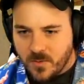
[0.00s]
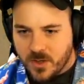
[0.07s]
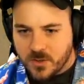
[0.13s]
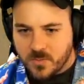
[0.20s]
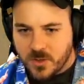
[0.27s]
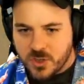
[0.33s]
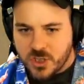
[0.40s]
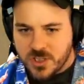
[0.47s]
while,
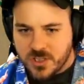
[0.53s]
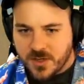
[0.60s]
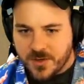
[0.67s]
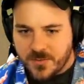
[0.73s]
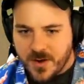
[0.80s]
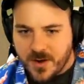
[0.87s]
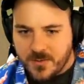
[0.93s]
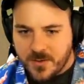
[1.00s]
while she's looking
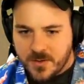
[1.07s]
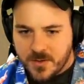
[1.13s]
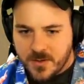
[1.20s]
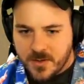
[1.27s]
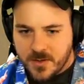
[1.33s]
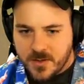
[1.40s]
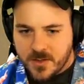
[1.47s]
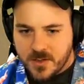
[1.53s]
around.
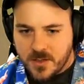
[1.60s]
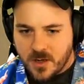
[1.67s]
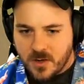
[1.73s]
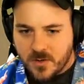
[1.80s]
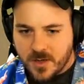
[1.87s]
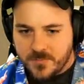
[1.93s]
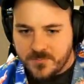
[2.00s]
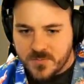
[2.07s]

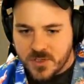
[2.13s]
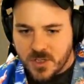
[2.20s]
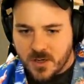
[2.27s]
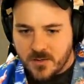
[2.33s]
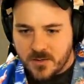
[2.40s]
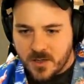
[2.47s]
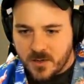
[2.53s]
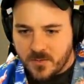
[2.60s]
Okay, sorry.
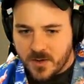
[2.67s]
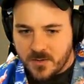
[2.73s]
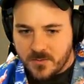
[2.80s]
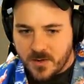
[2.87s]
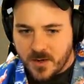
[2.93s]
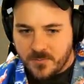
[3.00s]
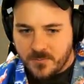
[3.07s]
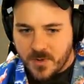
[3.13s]
You know what?
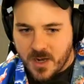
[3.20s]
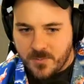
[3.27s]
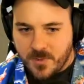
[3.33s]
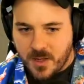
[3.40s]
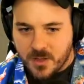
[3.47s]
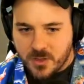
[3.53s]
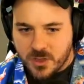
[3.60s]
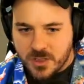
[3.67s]
I, my
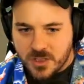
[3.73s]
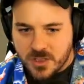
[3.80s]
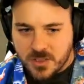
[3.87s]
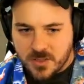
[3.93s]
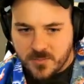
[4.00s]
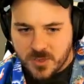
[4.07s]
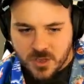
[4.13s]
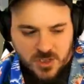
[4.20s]
apologies.
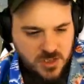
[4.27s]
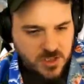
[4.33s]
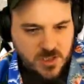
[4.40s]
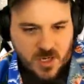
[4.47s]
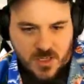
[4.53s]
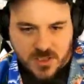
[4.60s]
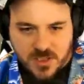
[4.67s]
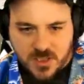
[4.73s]
Let me just
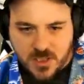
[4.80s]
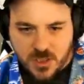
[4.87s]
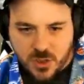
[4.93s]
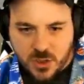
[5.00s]
toss this in the